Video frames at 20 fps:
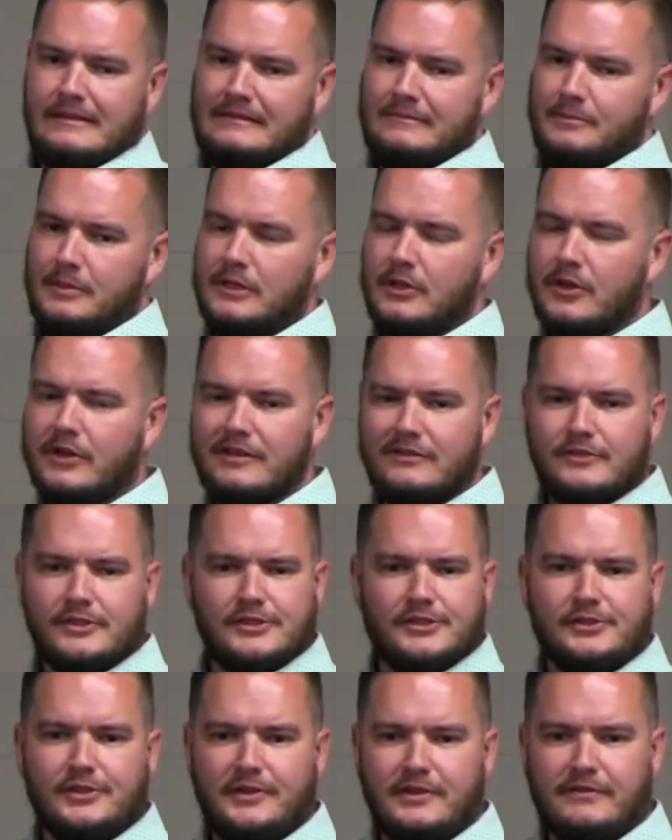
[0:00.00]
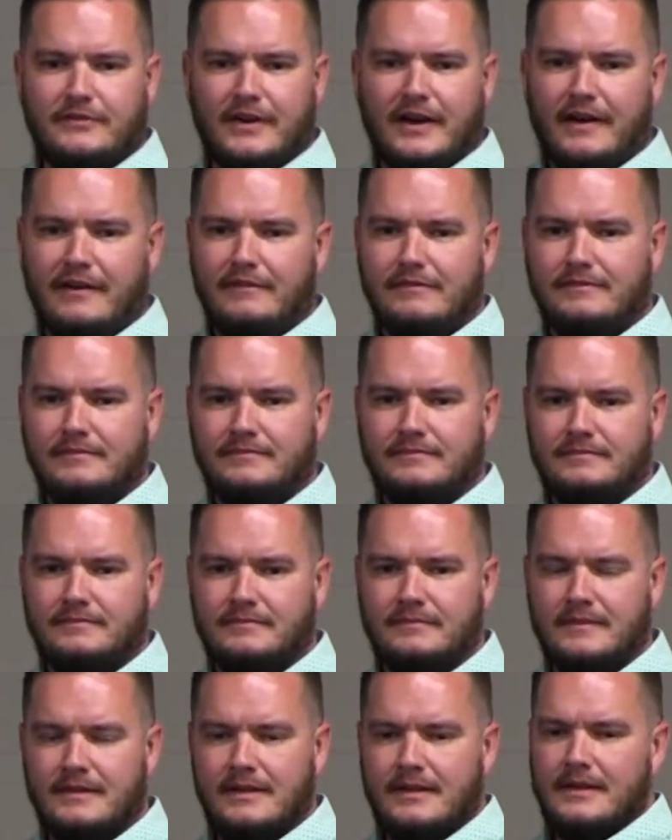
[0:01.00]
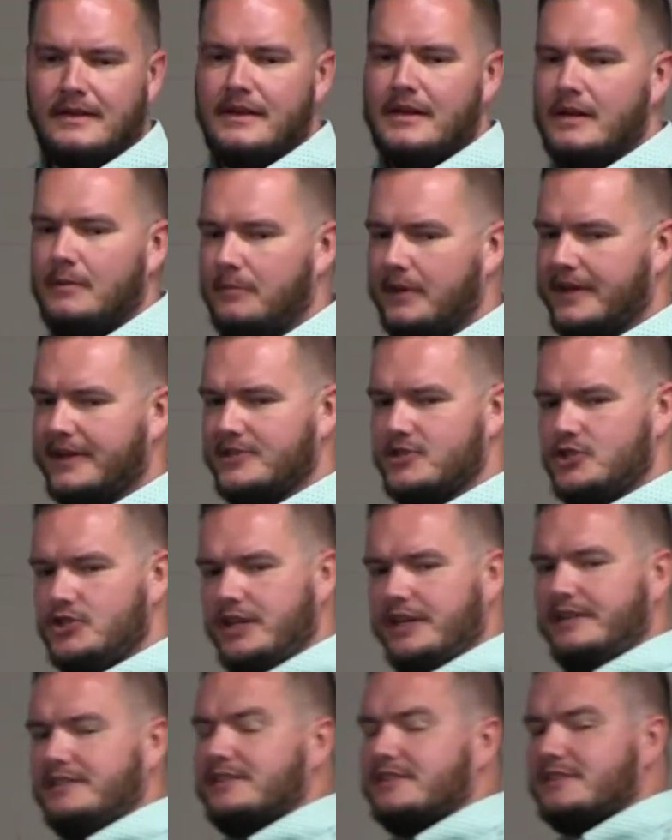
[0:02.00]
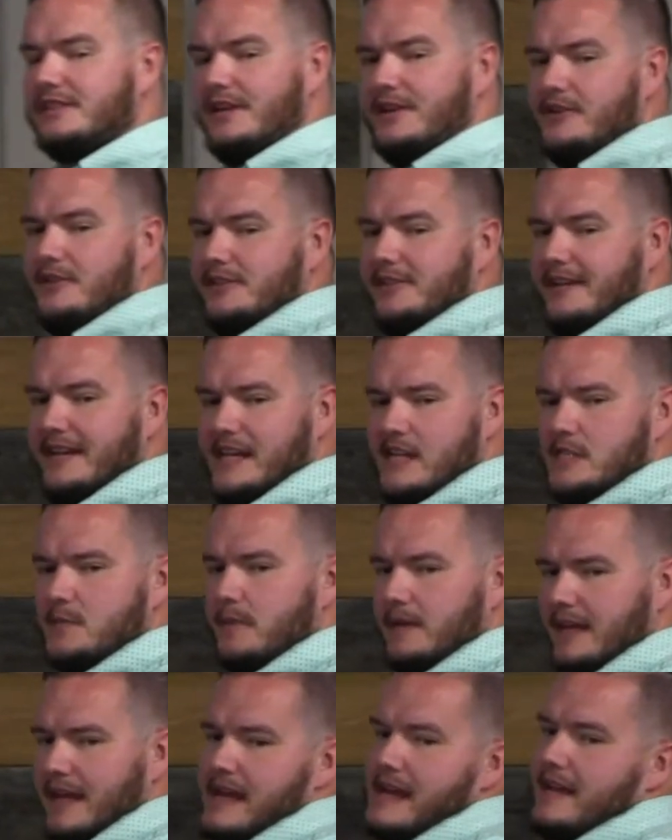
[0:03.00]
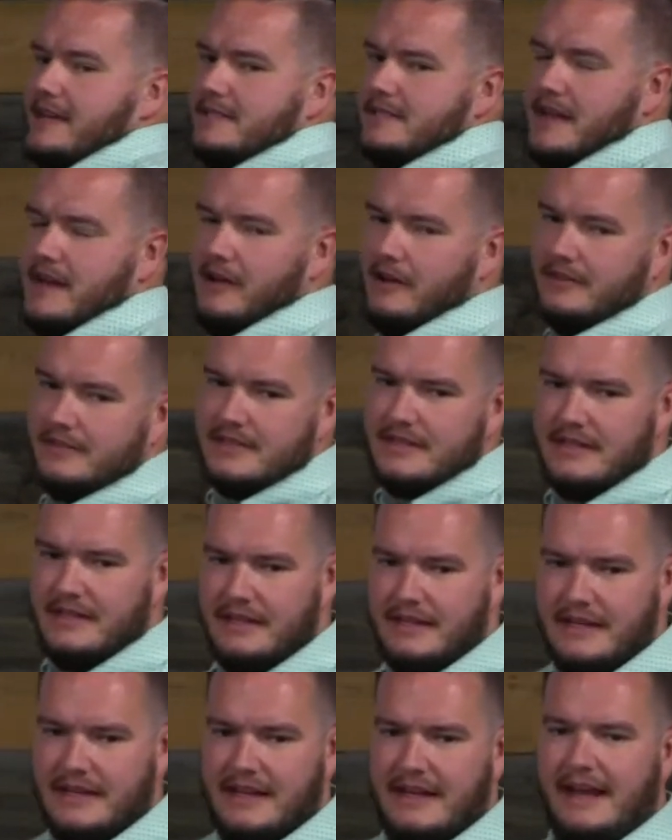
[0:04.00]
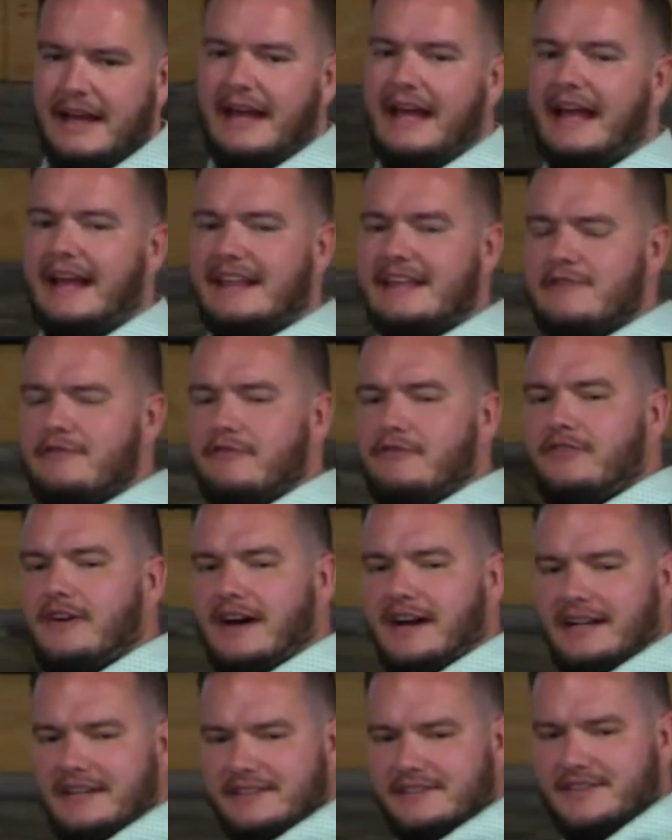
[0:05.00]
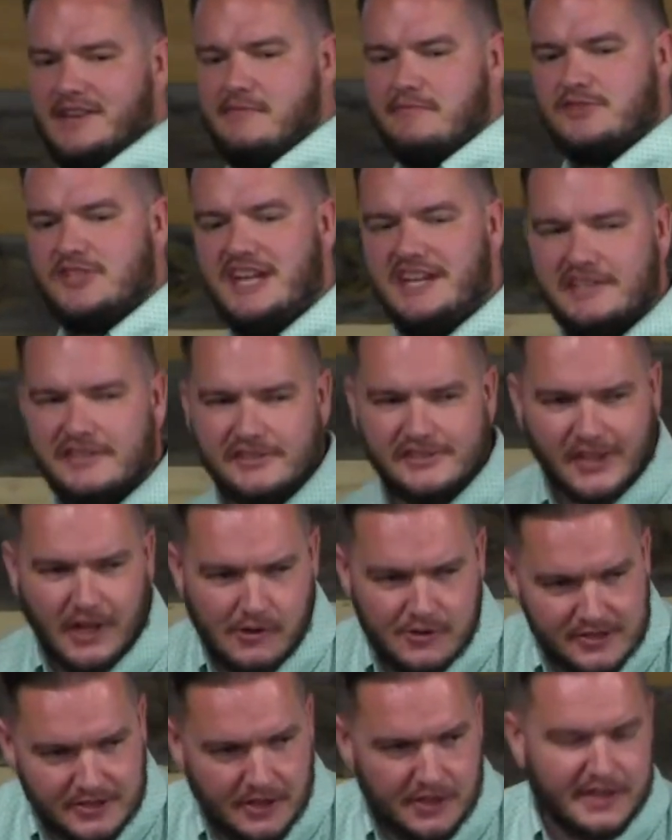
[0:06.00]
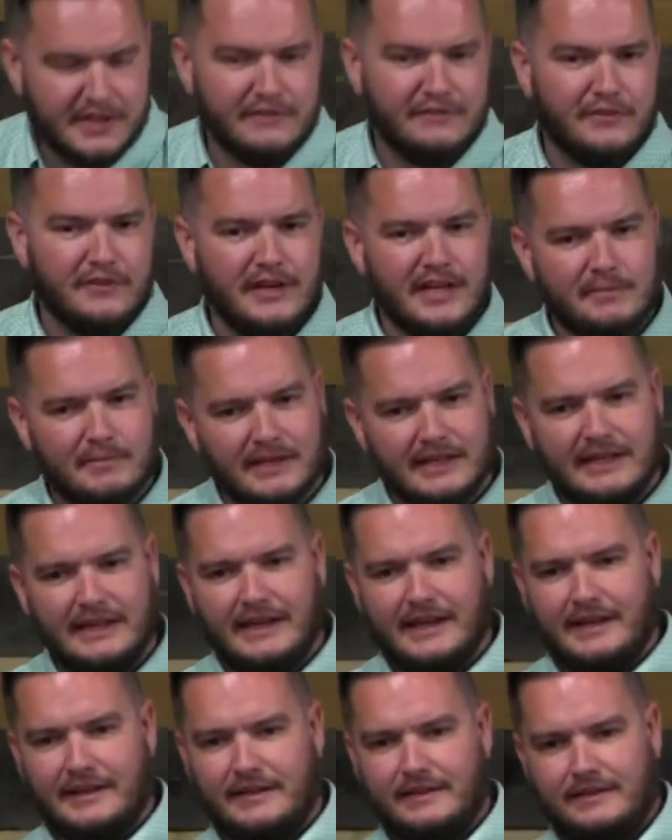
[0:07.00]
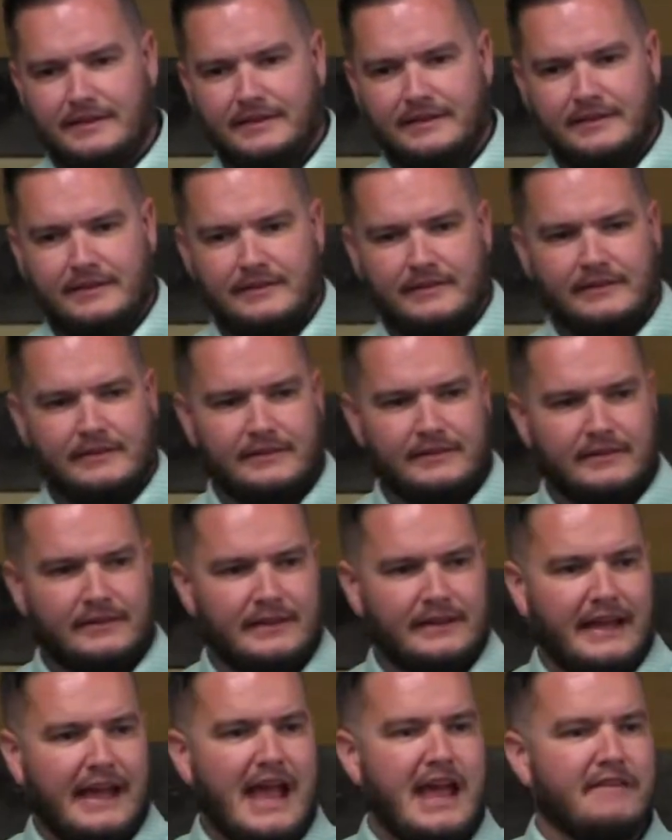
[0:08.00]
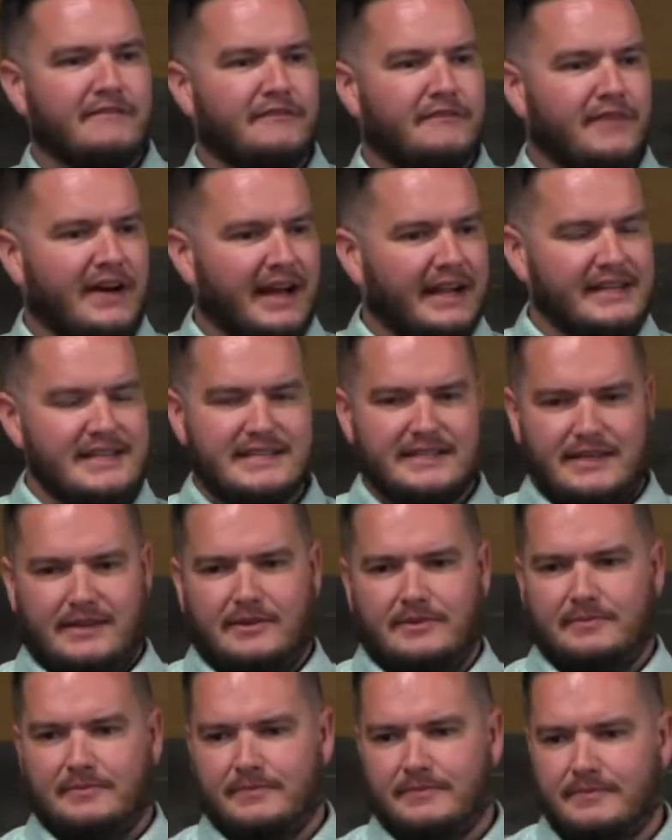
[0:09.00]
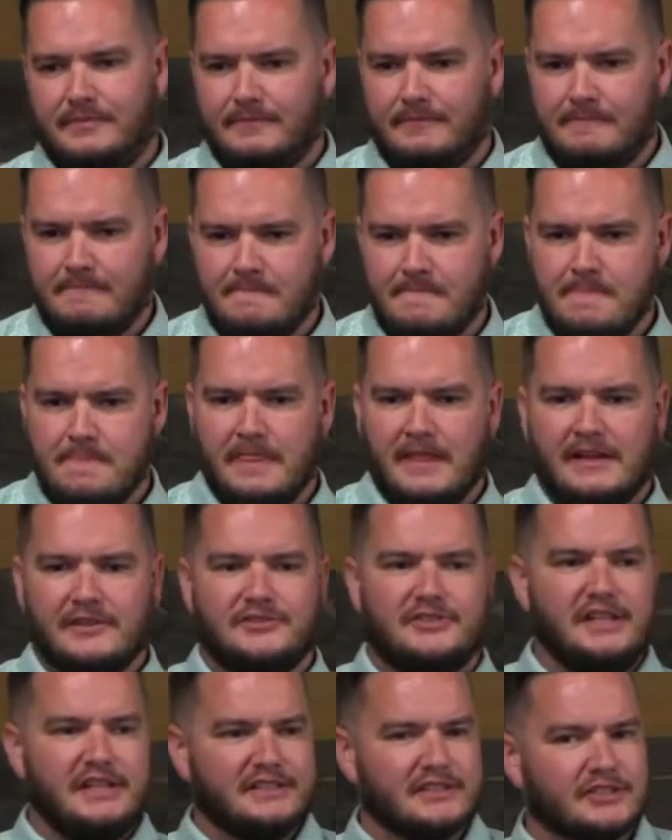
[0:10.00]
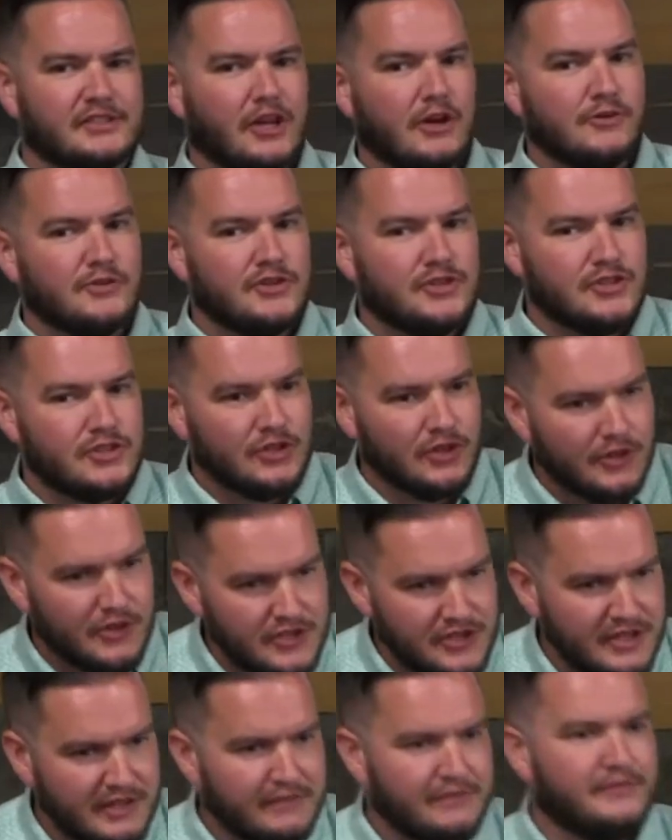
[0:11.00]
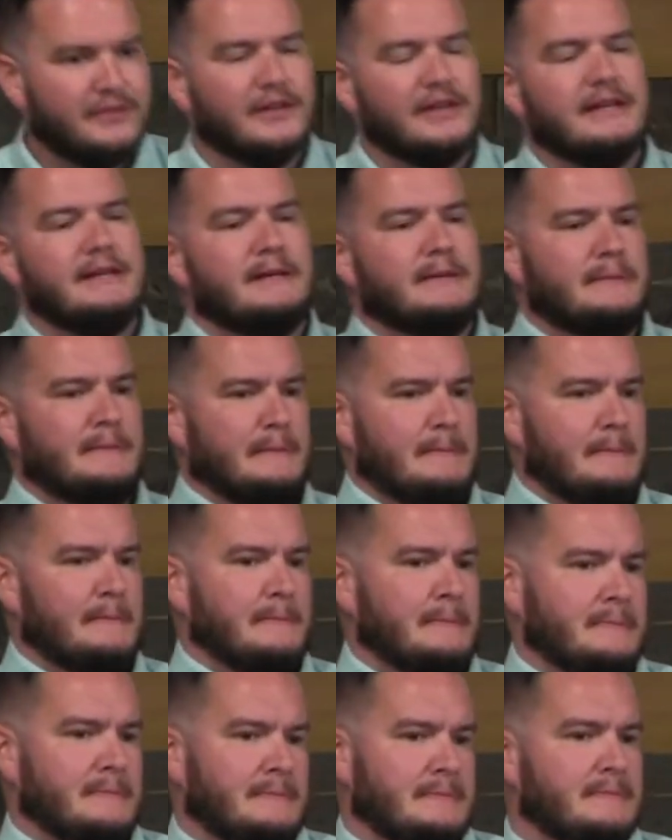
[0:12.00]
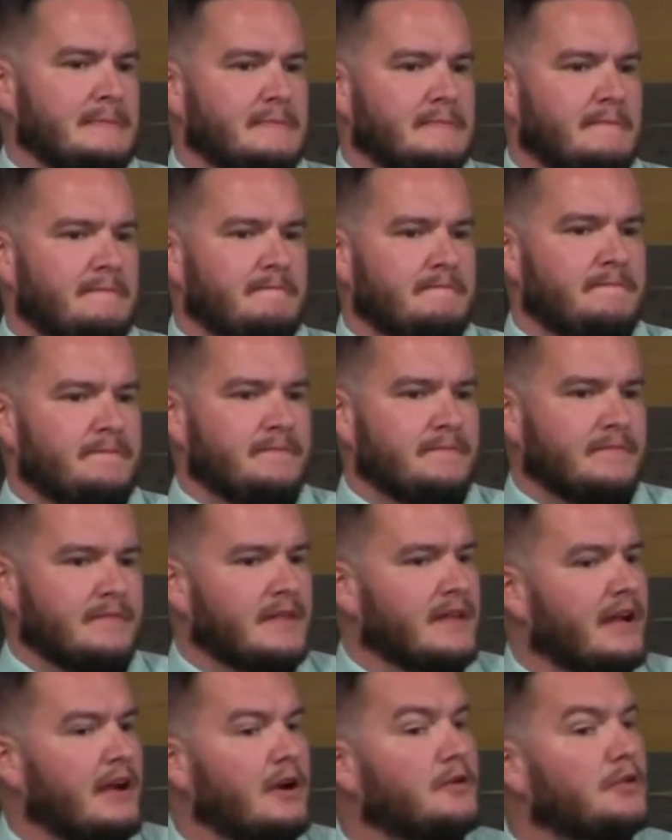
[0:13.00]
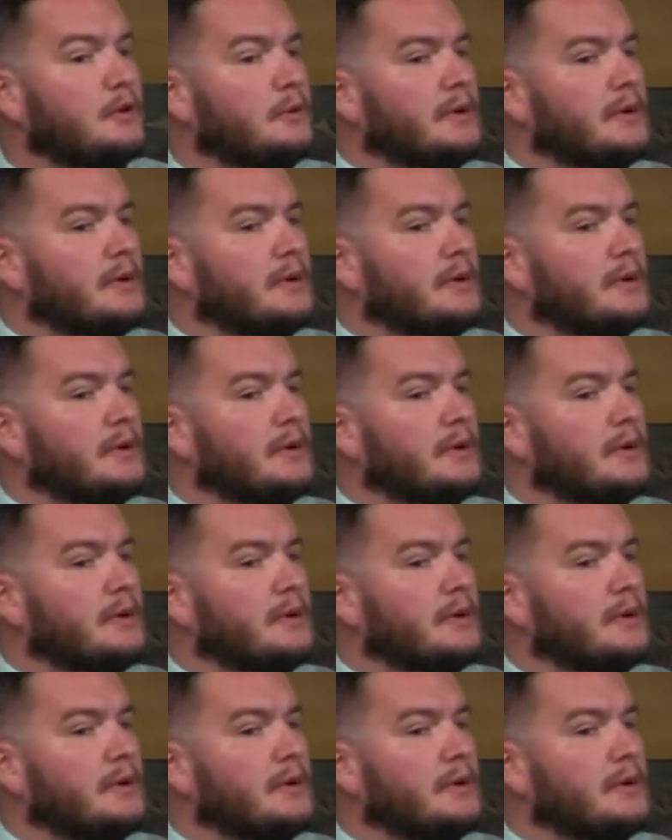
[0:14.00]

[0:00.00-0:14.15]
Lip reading: But look at verse 35. Because Jesus hears that he has been cast out, and he finds him. Jesus goes looking for him again and finds him. Jesus goes searching for him. Here the